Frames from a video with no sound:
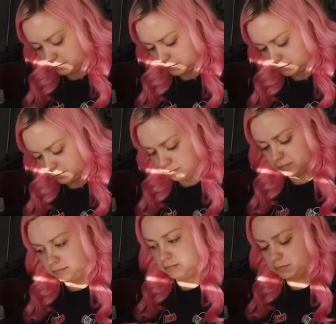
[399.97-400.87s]

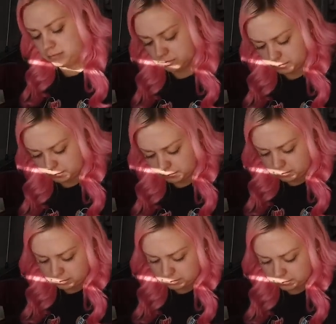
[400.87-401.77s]

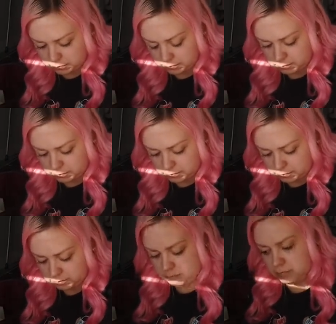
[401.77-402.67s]

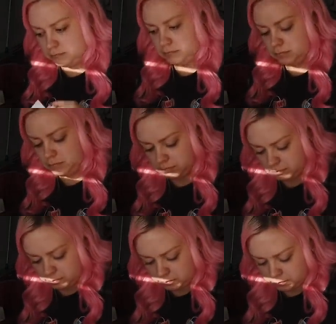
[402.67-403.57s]

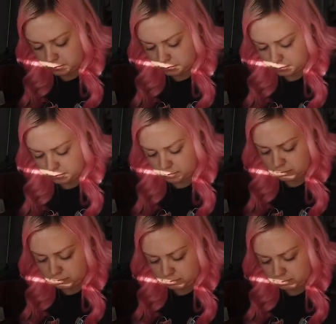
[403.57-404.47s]

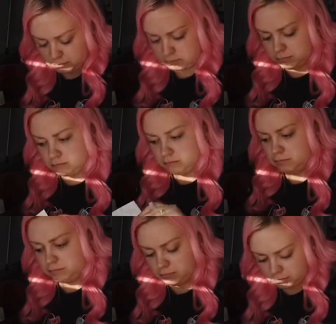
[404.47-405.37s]

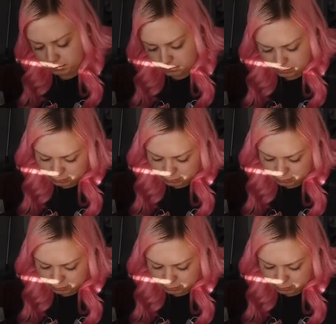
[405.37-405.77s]
Nothing is said.